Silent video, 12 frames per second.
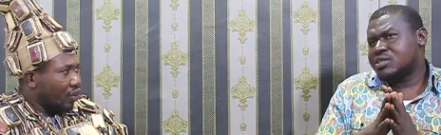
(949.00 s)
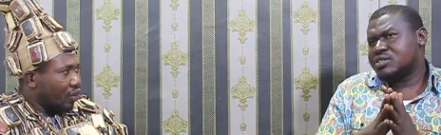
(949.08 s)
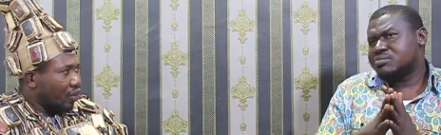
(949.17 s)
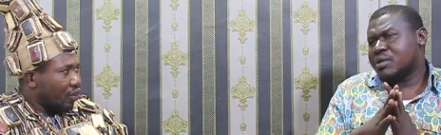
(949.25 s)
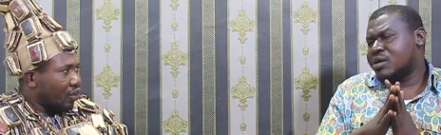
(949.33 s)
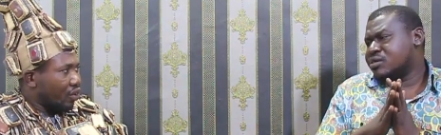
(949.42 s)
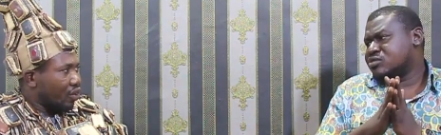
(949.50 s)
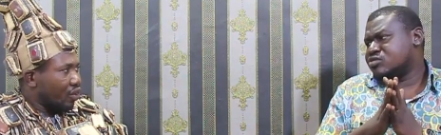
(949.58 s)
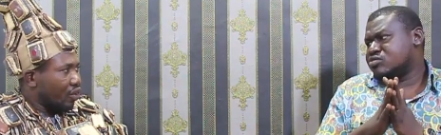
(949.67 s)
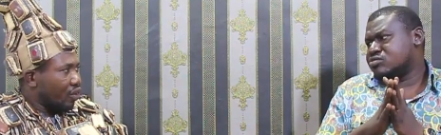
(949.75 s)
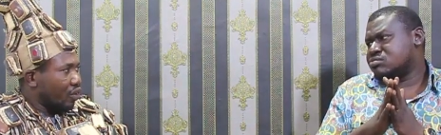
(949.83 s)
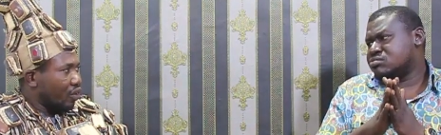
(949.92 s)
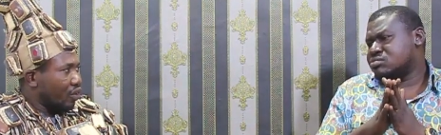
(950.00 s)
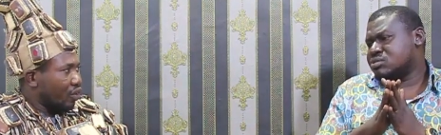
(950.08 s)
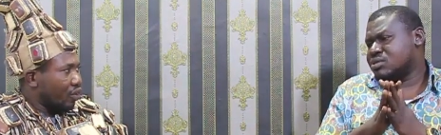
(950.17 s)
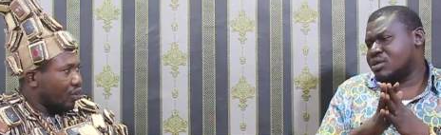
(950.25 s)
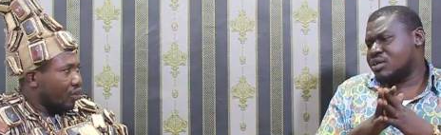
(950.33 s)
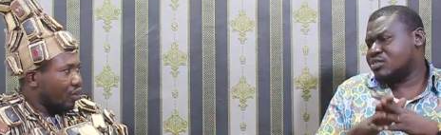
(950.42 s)
Speaker 1: he's married to
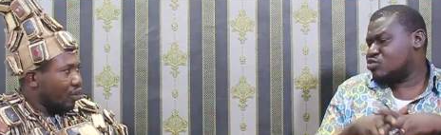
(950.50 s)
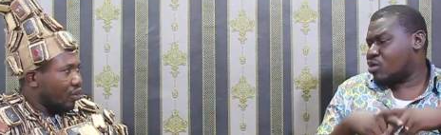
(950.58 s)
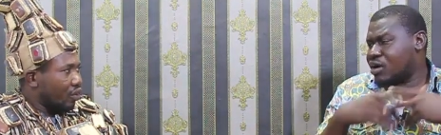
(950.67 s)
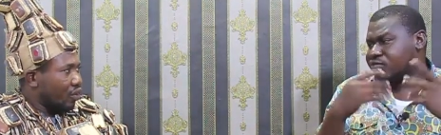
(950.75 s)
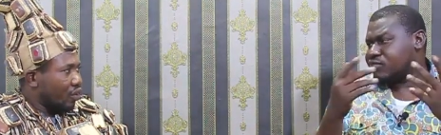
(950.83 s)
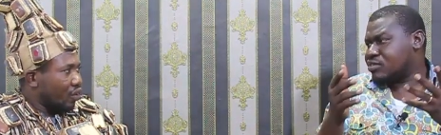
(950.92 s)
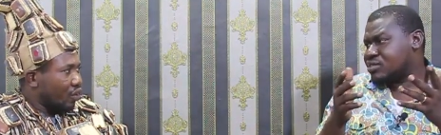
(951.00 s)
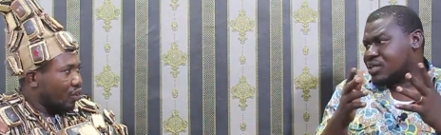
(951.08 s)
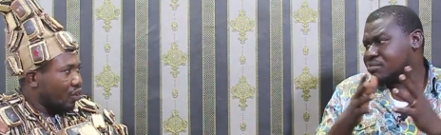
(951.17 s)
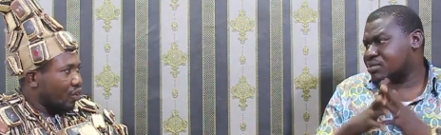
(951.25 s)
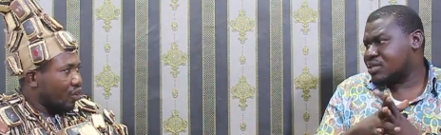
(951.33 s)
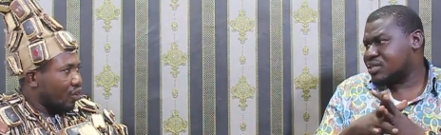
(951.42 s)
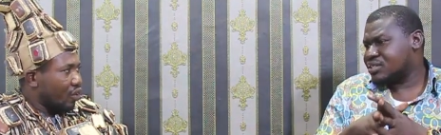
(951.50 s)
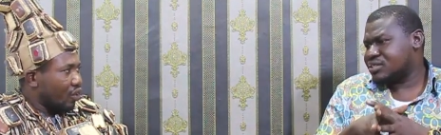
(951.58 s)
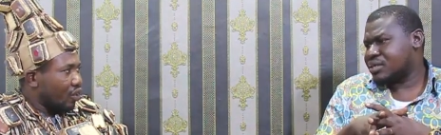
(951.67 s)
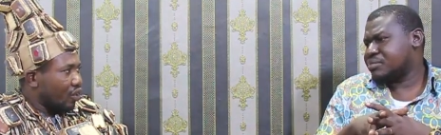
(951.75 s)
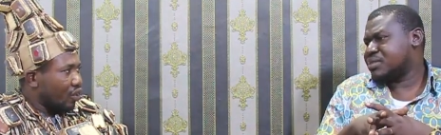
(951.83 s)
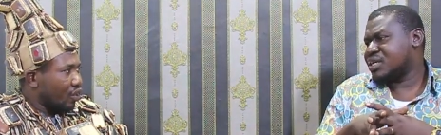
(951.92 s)
a dwarf or something.
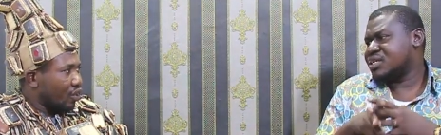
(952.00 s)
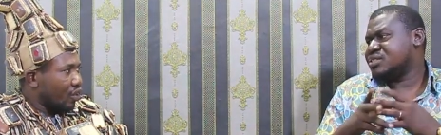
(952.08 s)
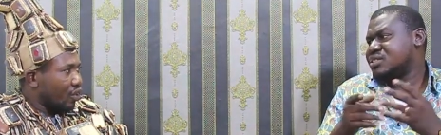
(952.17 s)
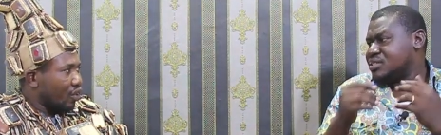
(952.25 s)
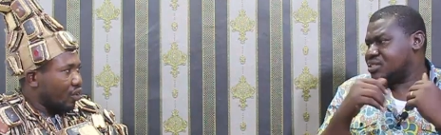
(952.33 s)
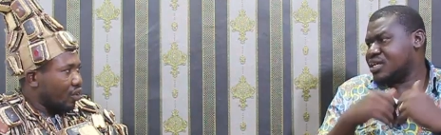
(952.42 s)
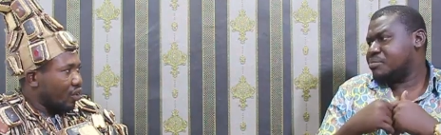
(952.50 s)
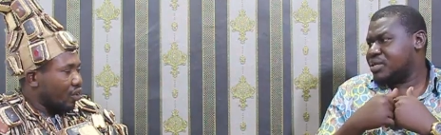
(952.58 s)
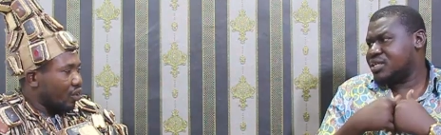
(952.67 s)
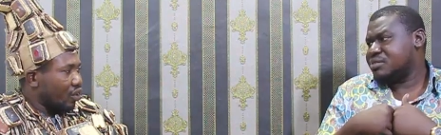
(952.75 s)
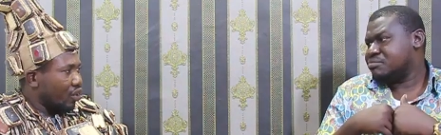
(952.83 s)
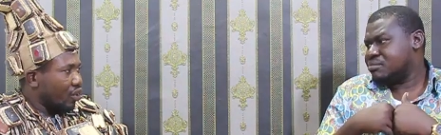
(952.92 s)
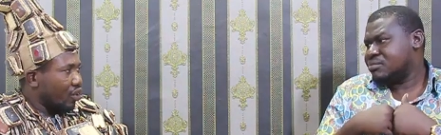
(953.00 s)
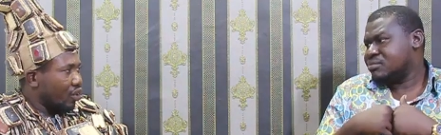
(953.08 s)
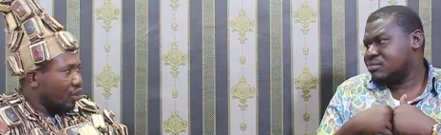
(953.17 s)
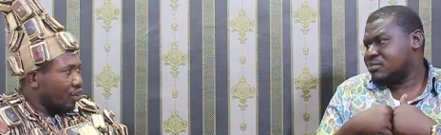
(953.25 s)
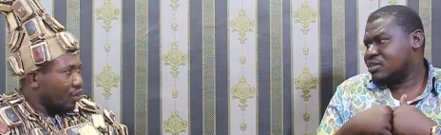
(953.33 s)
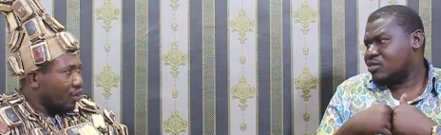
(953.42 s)
Something is disturbing him
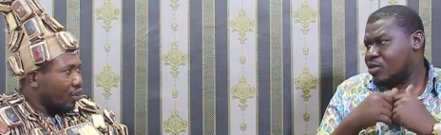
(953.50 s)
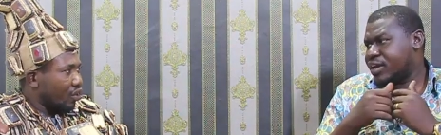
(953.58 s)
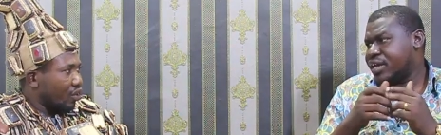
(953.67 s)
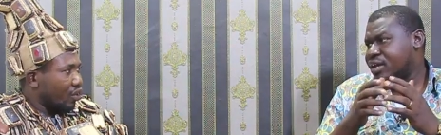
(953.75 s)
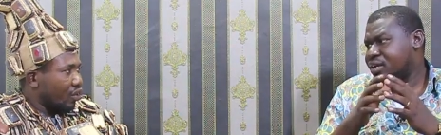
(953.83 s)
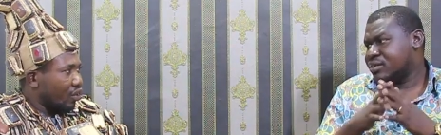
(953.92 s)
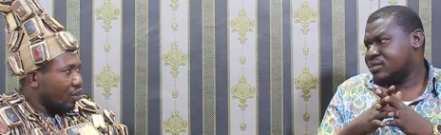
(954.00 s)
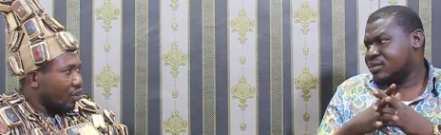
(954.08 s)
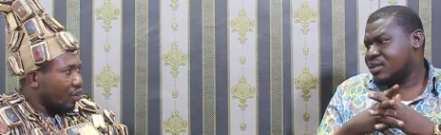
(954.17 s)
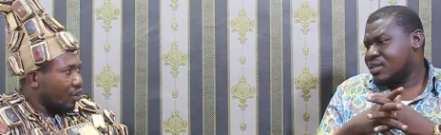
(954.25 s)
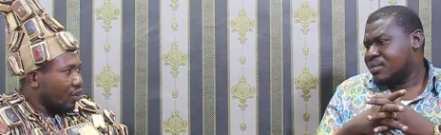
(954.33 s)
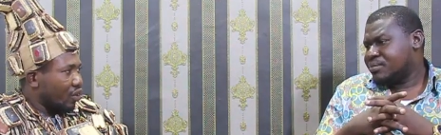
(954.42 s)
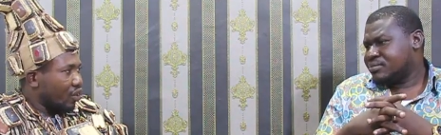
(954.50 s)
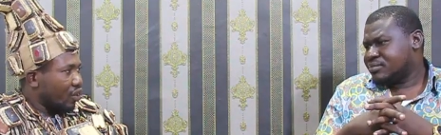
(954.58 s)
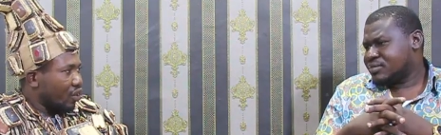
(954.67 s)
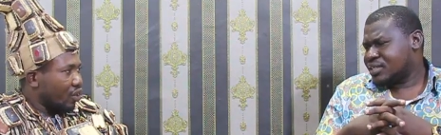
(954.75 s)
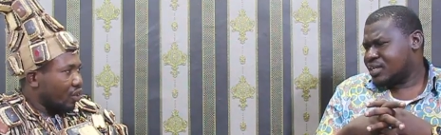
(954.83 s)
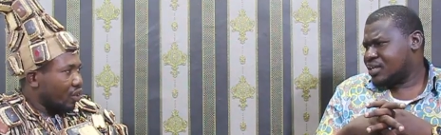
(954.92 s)
or her.
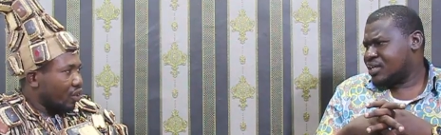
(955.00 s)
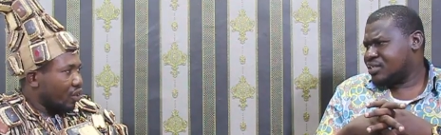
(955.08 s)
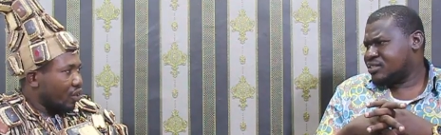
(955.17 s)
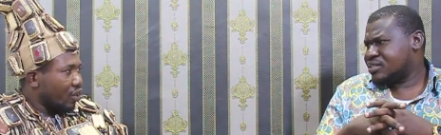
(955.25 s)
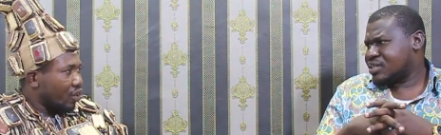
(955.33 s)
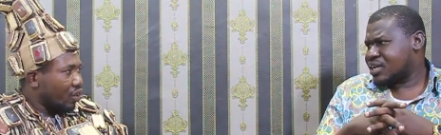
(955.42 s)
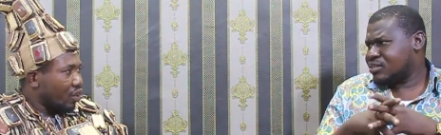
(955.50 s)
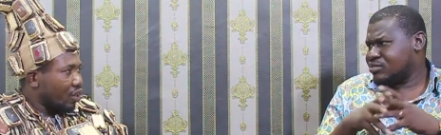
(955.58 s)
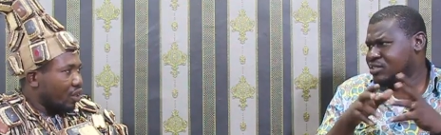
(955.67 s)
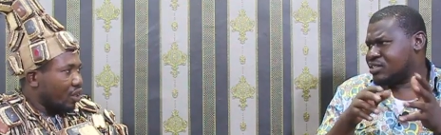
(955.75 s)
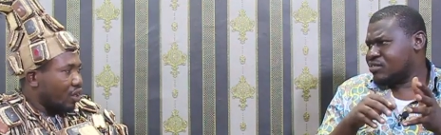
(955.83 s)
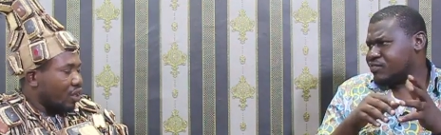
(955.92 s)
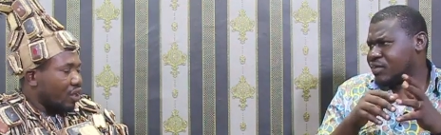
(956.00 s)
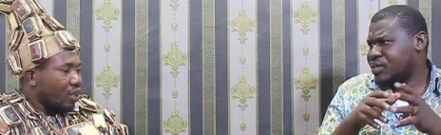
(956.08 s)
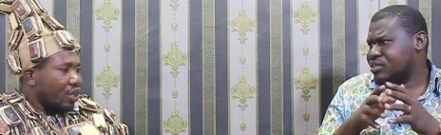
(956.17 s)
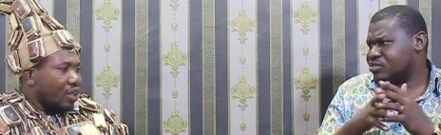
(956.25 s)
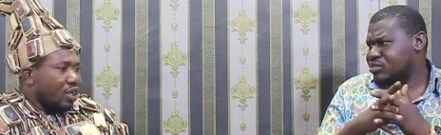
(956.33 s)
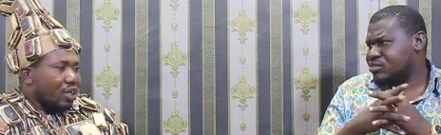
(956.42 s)
Speaker 2: Uh,
Speaker 1: can you still
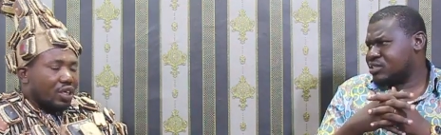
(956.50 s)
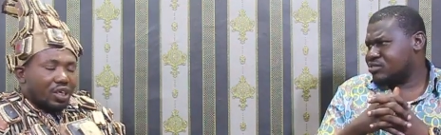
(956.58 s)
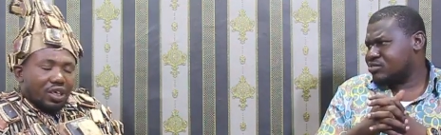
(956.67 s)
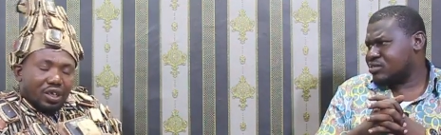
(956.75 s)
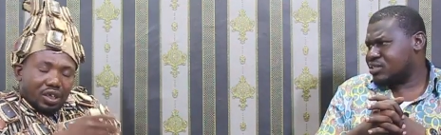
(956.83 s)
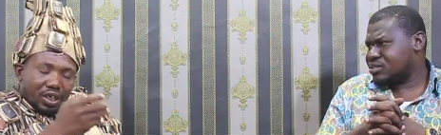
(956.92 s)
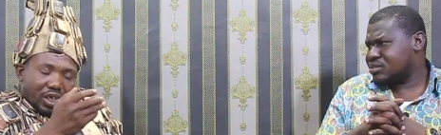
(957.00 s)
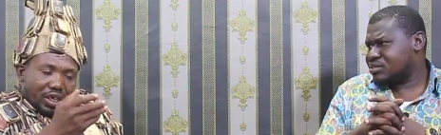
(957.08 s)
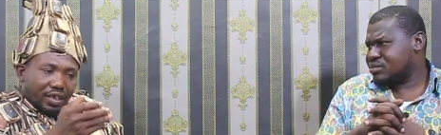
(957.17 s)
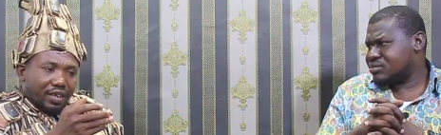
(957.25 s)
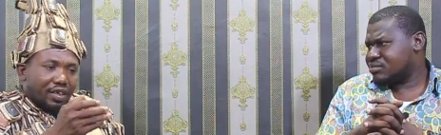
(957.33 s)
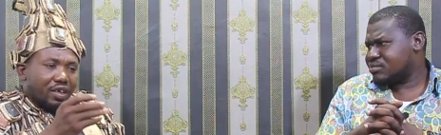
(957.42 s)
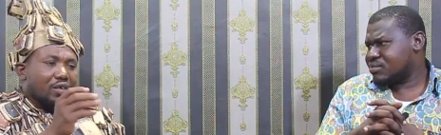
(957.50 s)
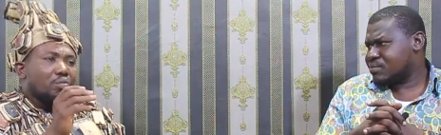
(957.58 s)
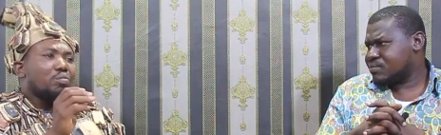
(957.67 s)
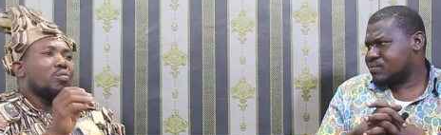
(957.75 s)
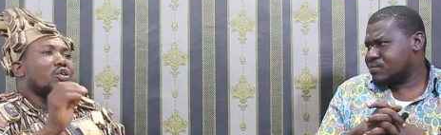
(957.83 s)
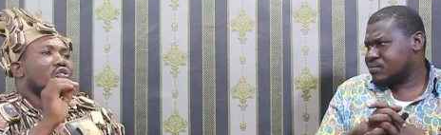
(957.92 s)
find a solution to it?
Speaker 2: Yes.
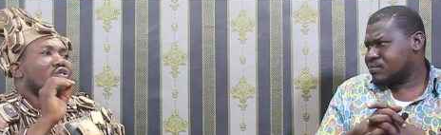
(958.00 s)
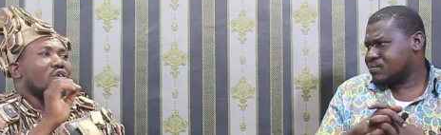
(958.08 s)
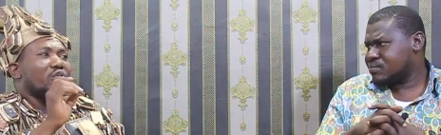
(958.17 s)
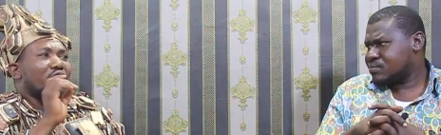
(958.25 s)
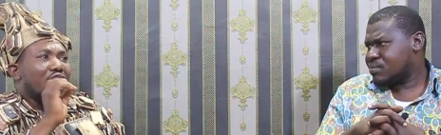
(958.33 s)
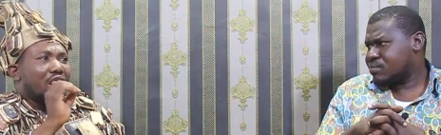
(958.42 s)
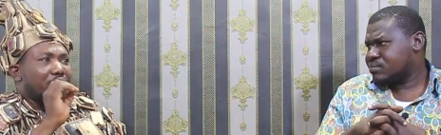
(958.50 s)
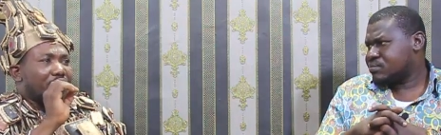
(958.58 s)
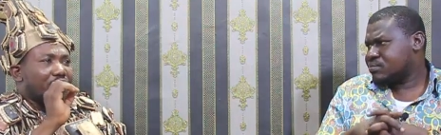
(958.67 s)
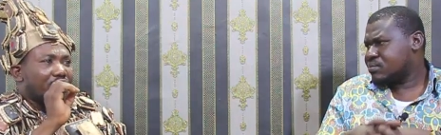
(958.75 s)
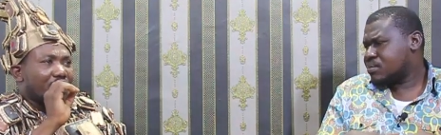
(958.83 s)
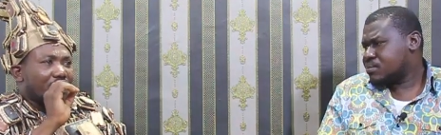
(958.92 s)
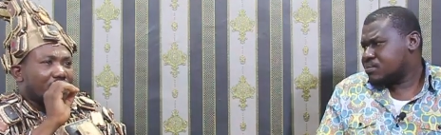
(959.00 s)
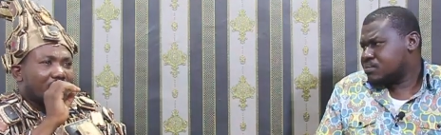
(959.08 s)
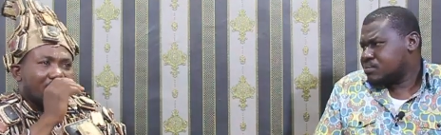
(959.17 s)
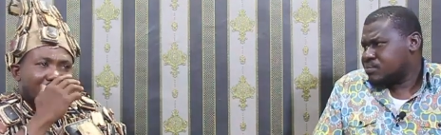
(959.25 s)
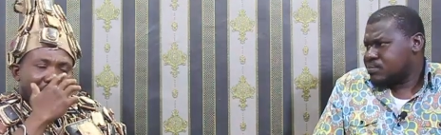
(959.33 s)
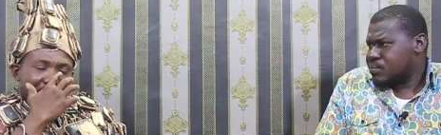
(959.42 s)
Most of times,
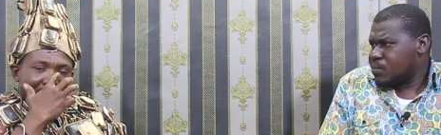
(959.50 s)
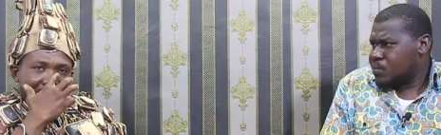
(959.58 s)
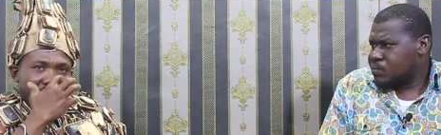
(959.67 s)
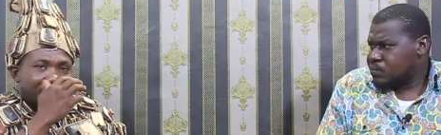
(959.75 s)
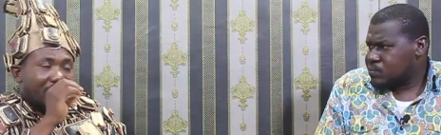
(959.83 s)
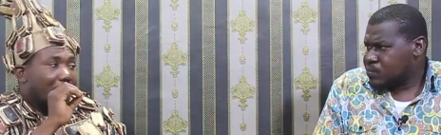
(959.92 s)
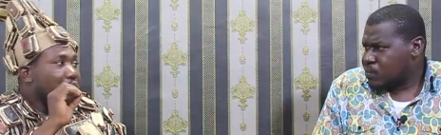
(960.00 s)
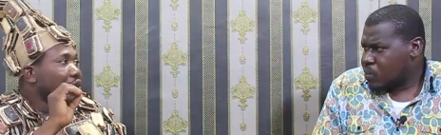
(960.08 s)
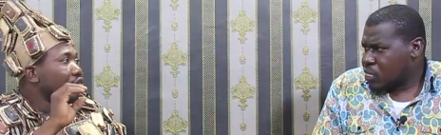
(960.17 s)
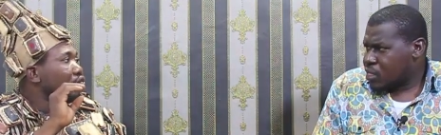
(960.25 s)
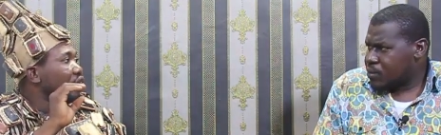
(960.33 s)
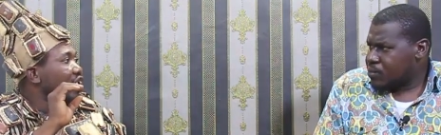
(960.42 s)
uh, it's happened to